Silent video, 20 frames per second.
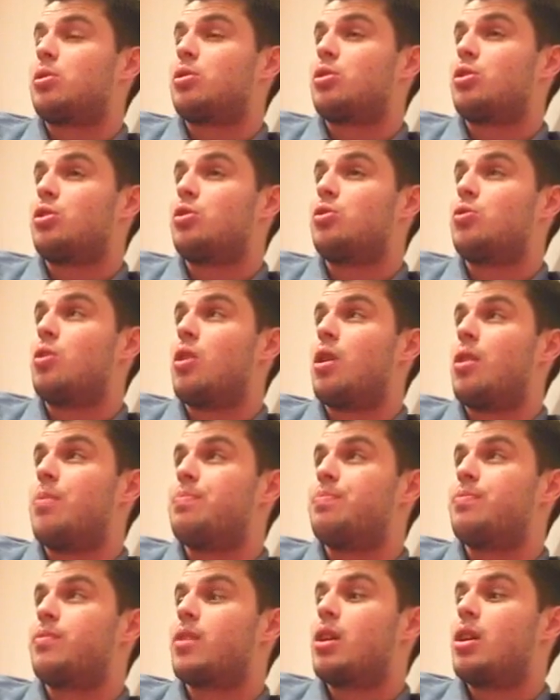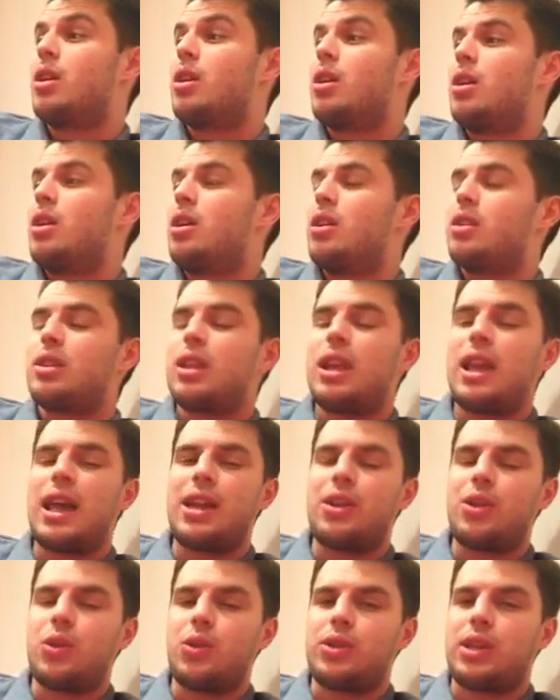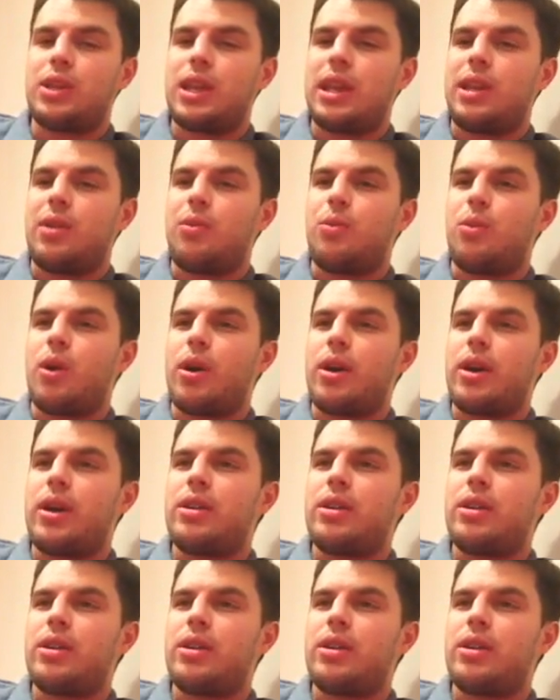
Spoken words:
to land on Dillian Whyte,